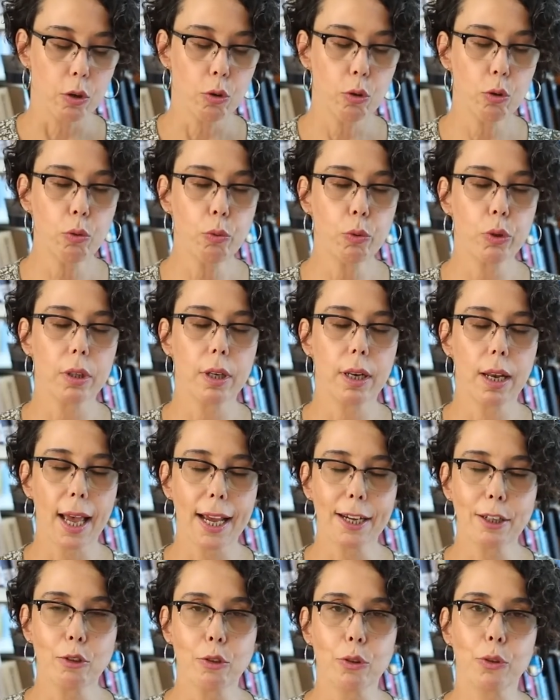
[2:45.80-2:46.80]
who would
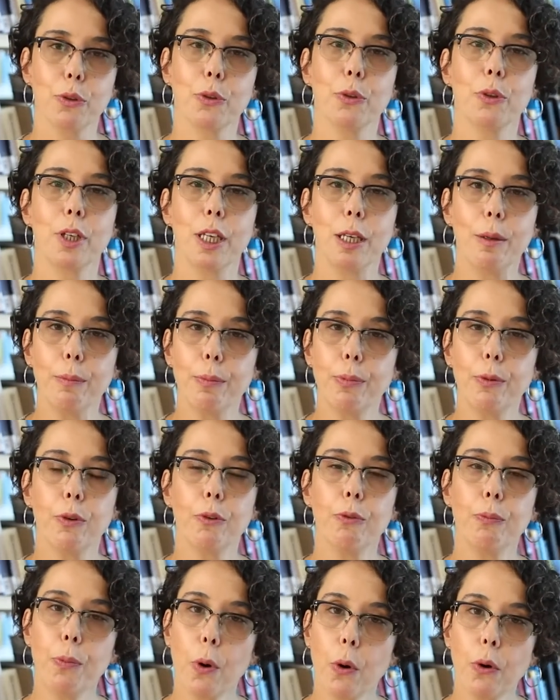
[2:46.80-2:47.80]
like to
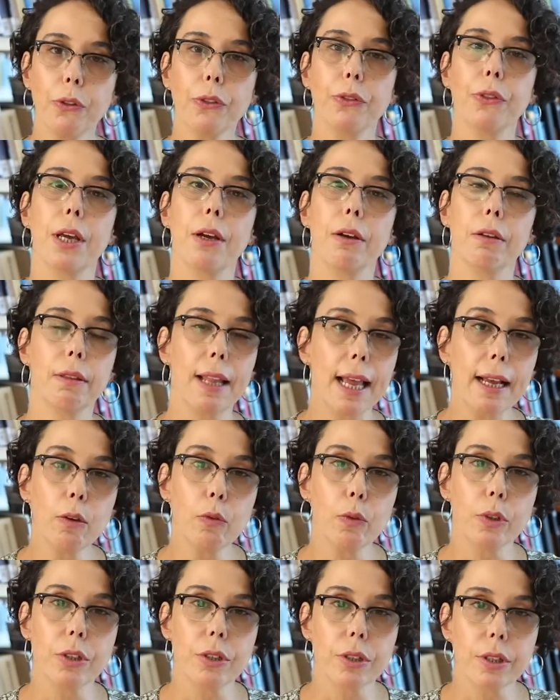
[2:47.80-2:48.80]
improve both their
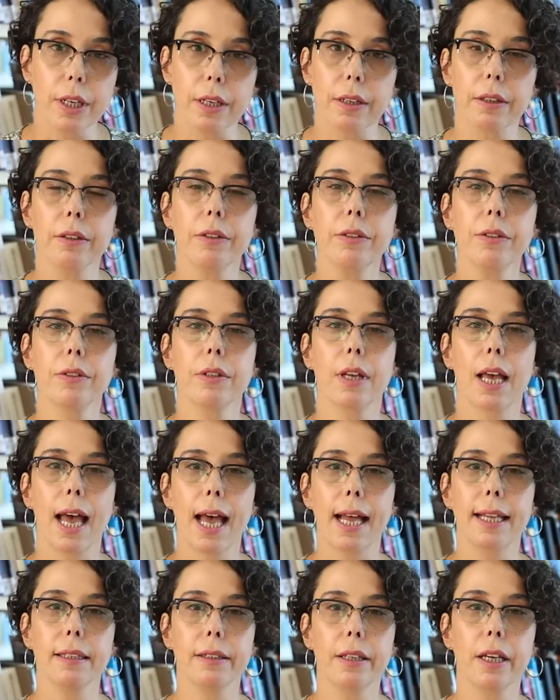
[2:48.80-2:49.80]
language skills
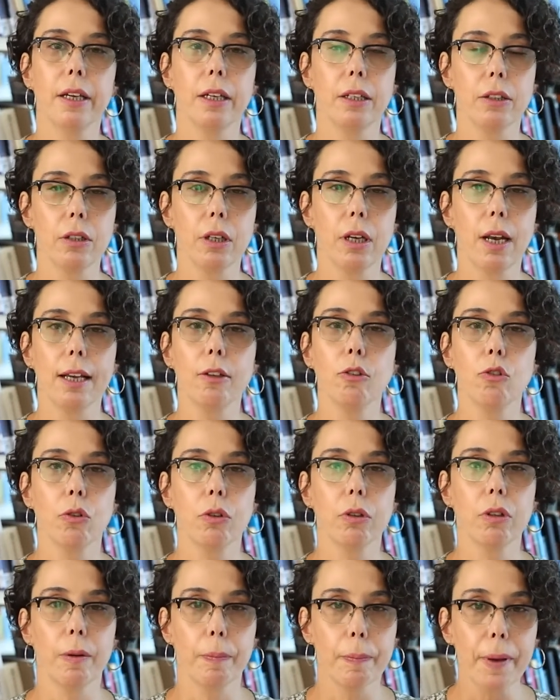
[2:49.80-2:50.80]
and their
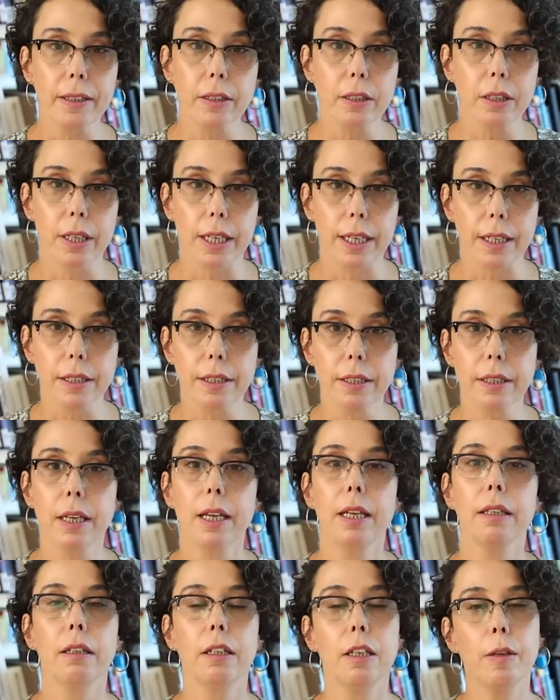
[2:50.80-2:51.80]
intellectual capacities,
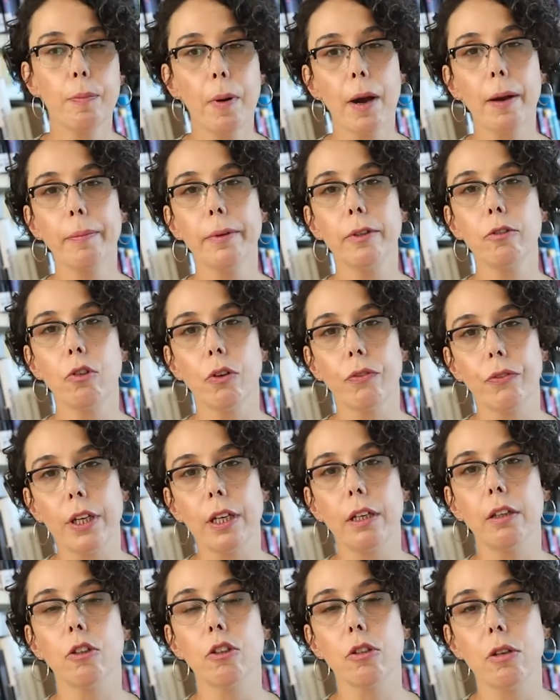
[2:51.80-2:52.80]
the Department of
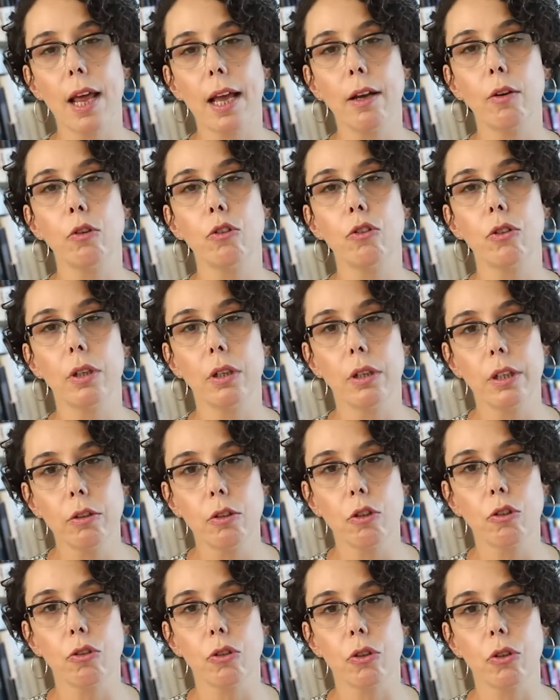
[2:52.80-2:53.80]
English Language and
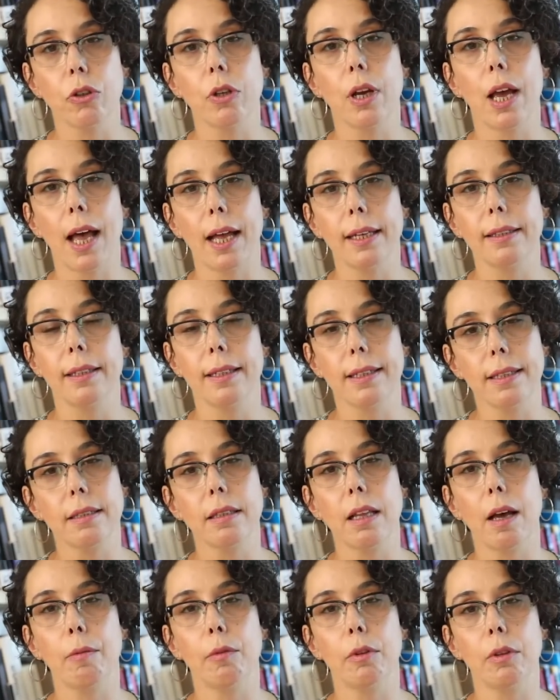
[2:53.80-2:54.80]
Literature at
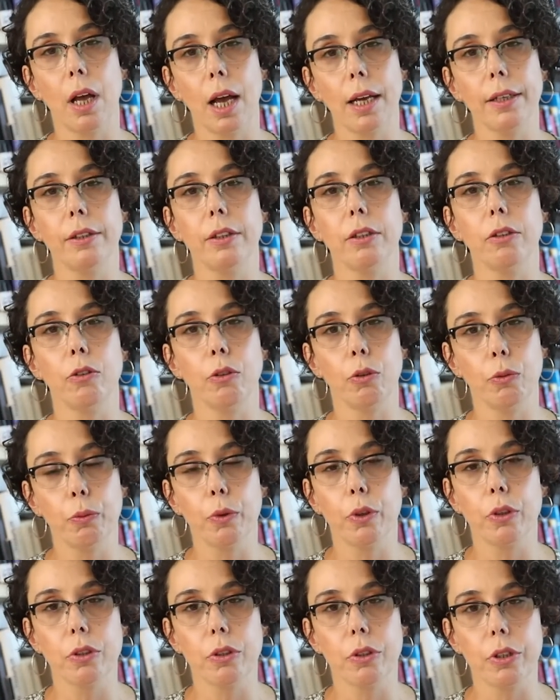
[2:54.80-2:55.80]
Istanbul Aydın
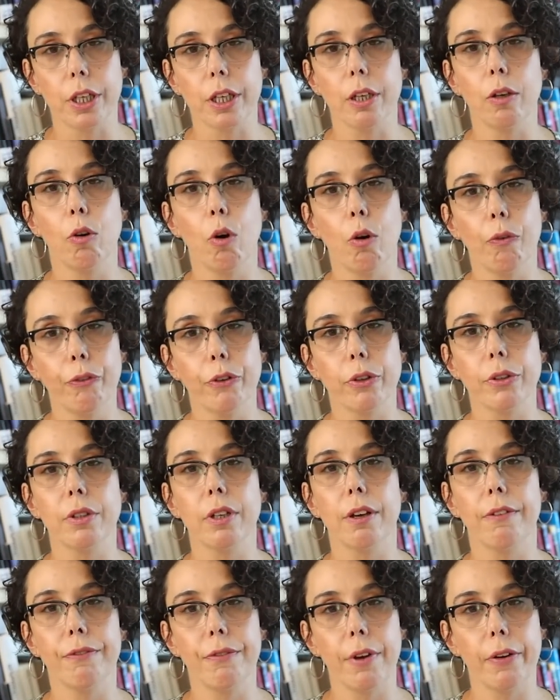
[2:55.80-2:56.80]
University offers
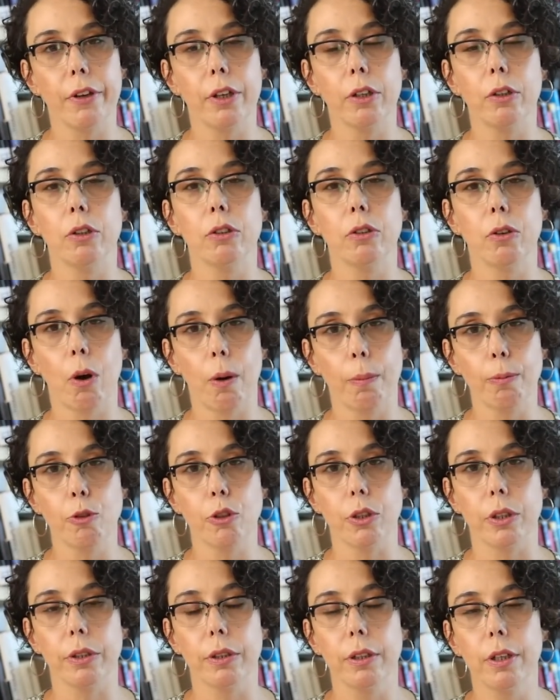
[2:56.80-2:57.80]
a very good
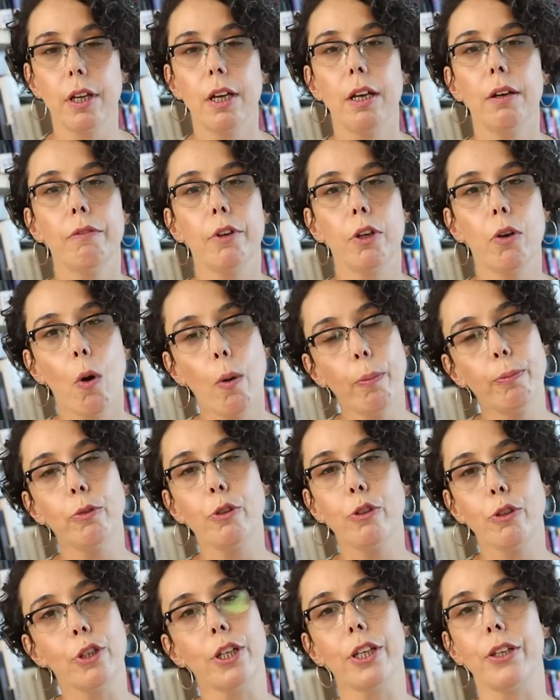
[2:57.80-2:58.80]
option. We hope
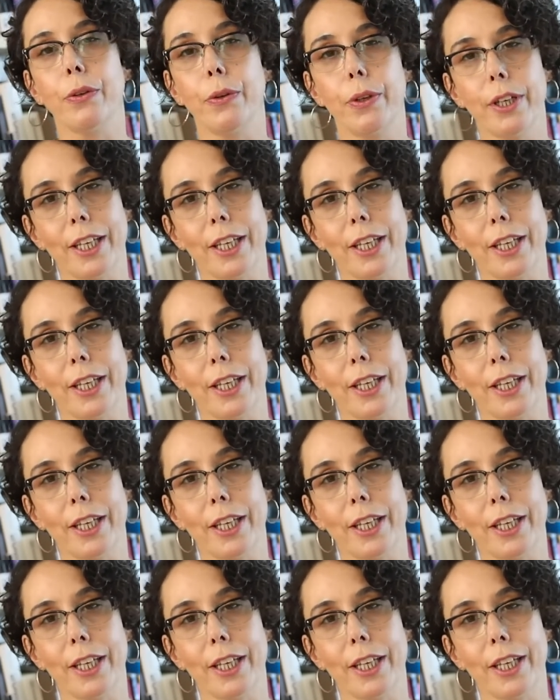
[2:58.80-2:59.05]
to see you